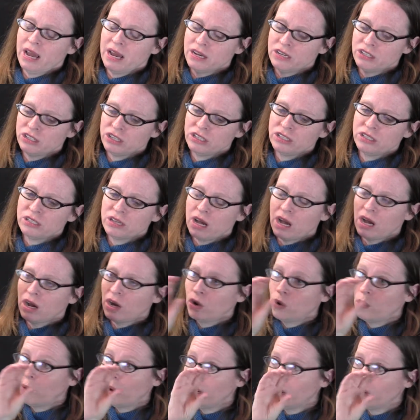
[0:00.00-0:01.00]
And just a
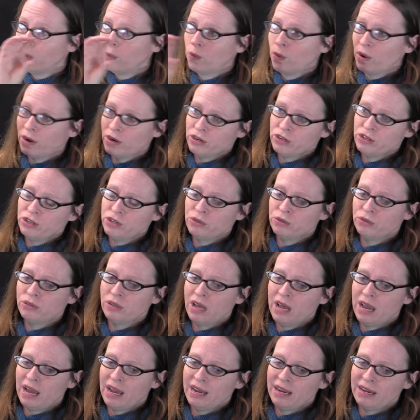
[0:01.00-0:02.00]
quick 1 or 2
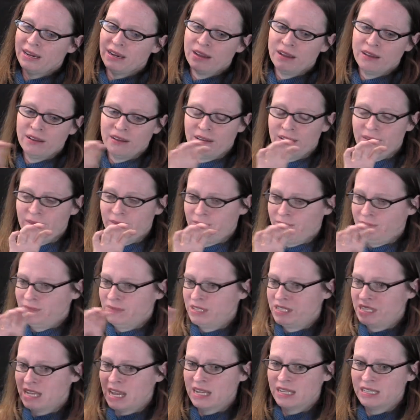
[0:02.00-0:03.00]
line
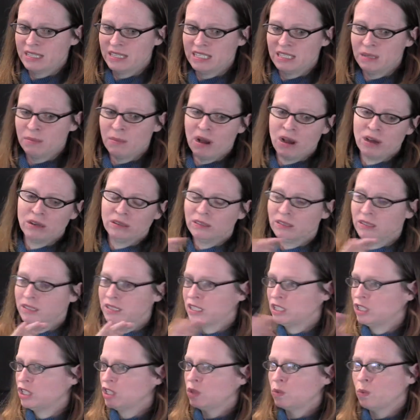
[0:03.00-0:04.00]
sentence about
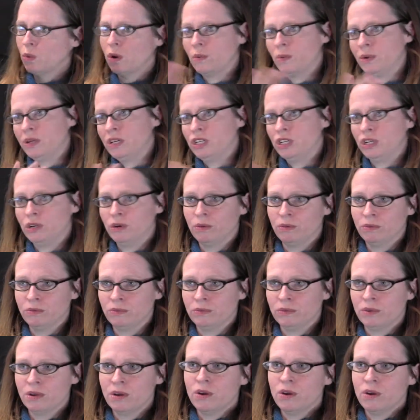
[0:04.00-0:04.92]
this is what we do.